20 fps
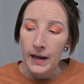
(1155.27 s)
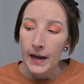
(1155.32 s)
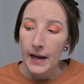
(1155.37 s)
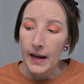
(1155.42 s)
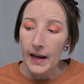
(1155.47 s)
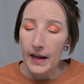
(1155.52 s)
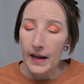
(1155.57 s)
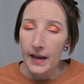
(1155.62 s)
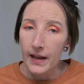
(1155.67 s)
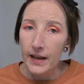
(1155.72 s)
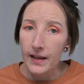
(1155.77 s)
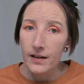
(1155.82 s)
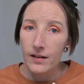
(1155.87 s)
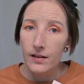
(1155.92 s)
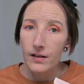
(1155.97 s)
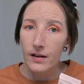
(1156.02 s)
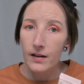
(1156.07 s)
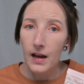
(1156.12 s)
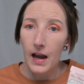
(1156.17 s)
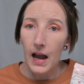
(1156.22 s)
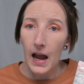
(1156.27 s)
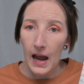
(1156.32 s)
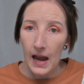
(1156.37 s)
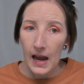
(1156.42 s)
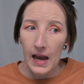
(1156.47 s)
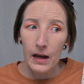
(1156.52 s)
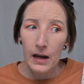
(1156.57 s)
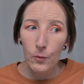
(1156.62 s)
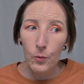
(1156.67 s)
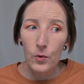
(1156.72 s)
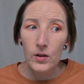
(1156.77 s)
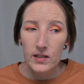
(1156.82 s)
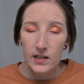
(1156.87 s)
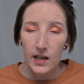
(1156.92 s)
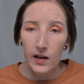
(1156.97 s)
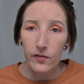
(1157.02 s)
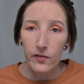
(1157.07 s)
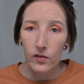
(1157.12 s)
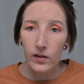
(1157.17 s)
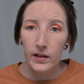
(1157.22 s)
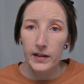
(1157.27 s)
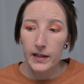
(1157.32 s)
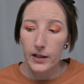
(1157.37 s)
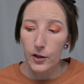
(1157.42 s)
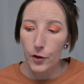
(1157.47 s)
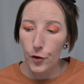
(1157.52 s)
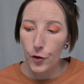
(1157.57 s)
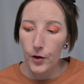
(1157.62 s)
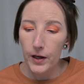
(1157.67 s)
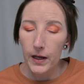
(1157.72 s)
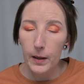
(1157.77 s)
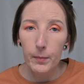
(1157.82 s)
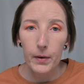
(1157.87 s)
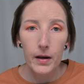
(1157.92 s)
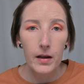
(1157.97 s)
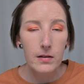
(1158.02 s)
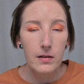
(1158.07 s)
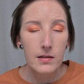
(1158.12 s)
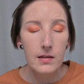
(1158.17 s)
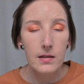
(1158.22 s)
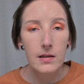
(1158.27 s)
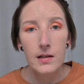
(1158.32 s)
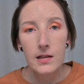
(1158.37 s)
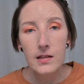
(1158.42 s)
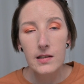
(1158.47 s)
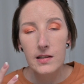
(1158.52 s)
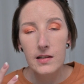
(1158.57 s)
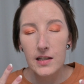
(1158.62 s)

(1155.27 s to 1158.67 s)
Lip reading: and I would definitely agree because this